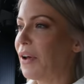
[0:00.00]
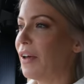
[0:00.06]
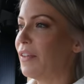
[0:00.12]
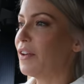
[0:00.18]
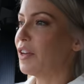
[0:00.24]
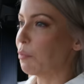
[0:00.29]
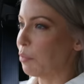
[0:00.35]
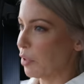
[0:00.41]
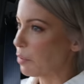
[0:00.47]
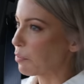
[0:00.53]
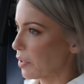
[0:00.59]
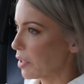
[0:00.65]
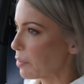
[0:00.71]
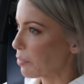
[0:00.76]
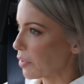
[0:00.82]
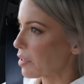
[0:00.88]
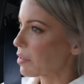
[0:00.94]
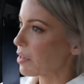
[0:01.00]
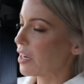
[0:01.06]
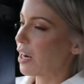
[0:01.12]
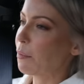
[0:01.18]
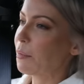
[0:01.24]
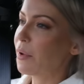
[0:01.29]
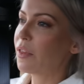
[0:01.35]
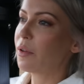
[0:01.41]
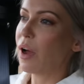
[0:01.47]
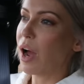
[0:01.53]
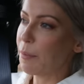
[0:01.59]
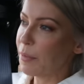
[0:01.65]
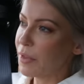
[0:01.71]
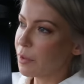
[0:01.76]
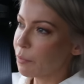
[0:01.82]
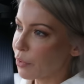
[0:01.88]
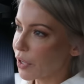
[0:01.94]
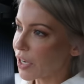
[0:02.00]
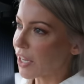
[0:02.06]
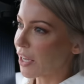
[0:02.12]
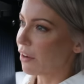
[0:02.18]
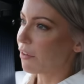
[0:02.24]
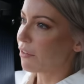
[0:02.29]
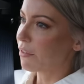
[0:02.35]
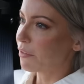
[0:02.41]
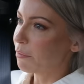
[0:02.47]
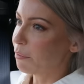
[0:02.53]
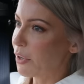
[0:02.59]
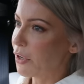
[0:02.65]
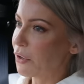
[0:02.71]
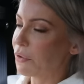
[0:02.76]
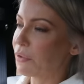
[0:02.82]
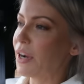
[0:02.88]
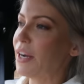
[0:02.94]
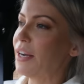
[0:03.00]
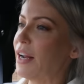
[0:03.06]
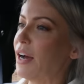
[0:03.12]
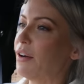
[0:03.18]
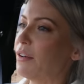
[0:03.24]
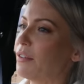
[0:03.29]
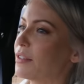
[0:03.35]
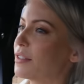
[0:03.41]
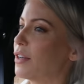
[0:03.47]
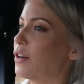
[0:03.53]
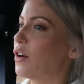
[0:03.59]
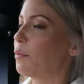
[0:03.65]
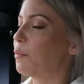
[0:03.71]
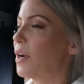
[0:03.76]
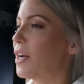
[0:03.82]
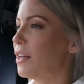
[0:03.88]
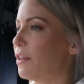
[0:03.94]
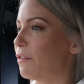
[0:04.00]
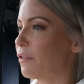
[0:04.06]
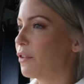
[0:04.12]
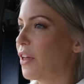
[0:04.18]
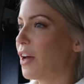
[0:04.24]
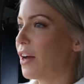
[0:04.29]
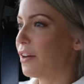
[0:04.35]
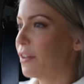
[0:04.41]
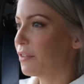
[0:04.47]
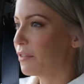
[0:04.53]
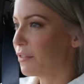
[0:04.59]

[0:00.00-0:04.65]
and then you brick, brick, brick. And I'm in the, I'm in the bricking mode right now, so I'm ready for that.